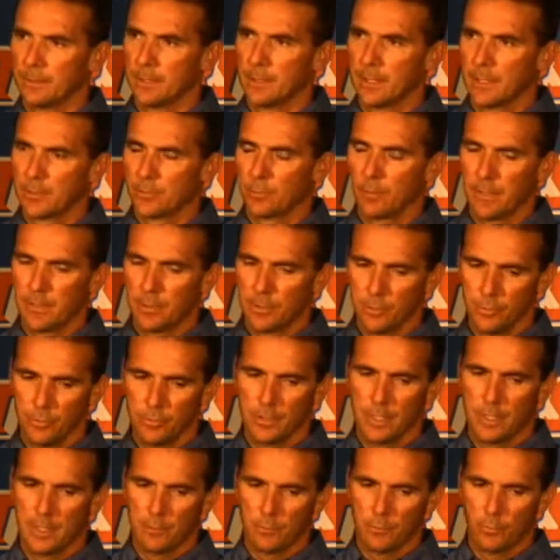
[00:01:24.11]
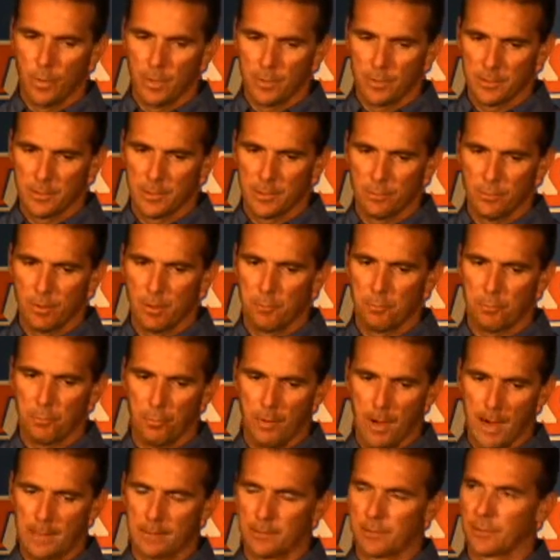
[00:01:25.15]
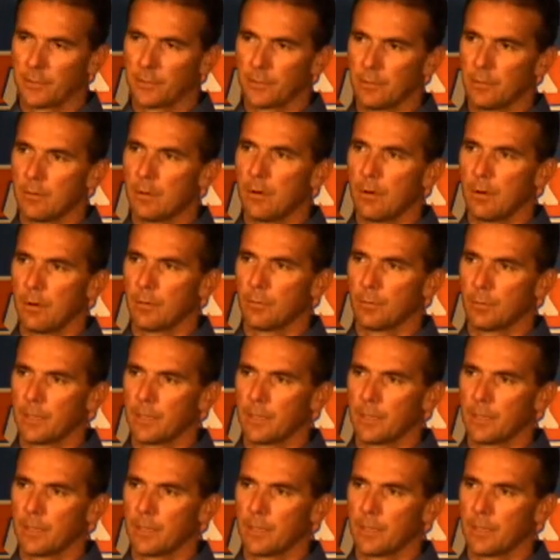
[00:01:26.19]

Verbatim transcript: that's why Tuesday and Wednesday go out and practice so hard.